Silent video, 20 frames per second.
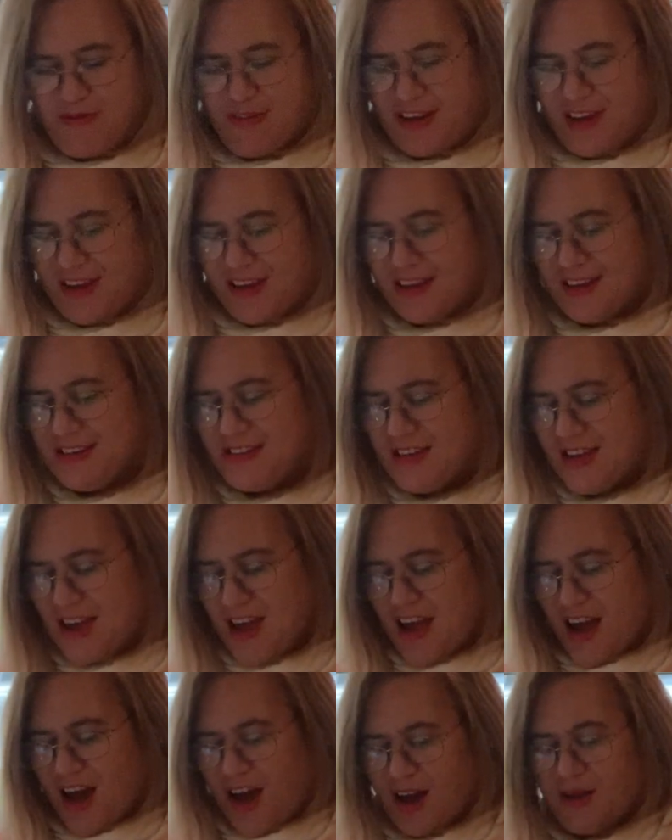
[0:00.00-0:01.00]
bread.
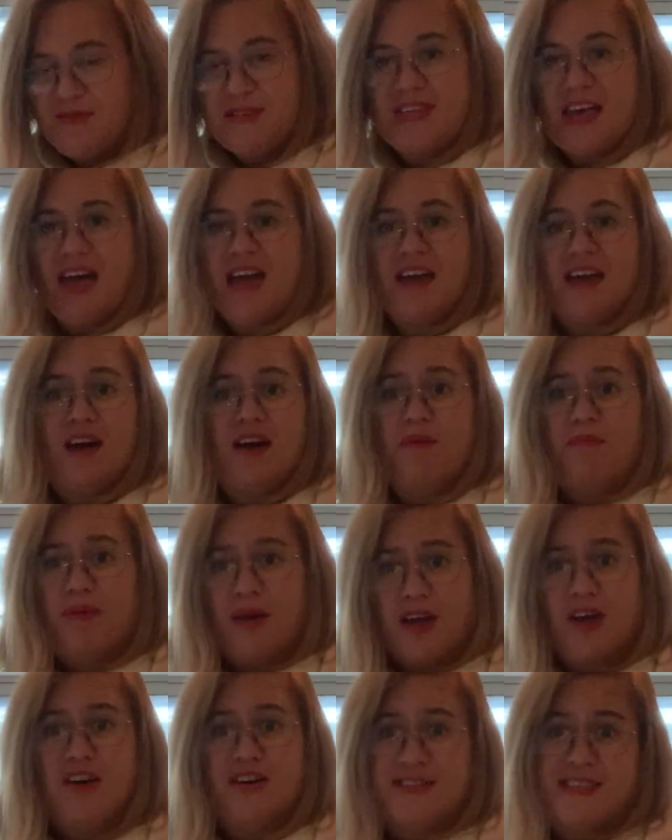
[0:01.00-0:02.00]
I'm saying it
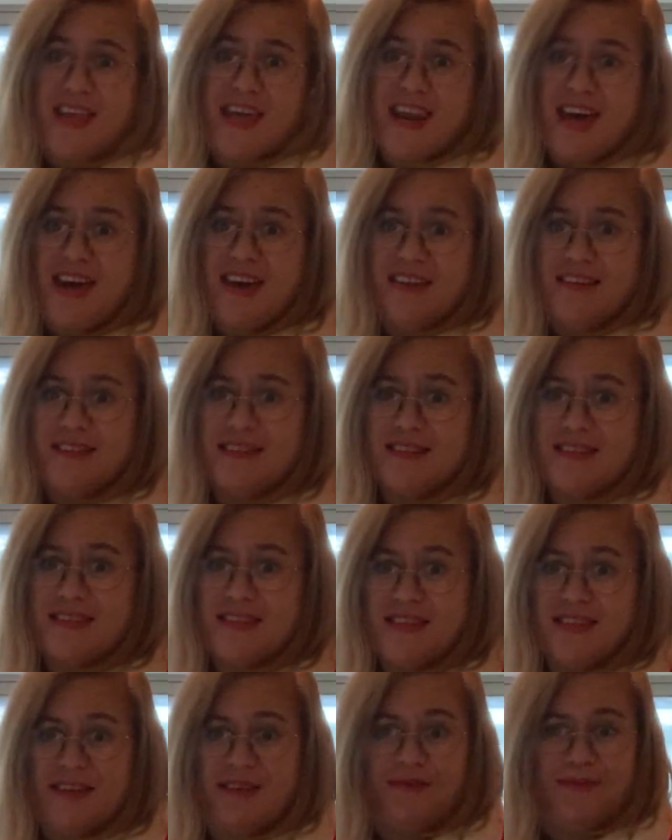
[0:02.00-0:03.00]
because it is.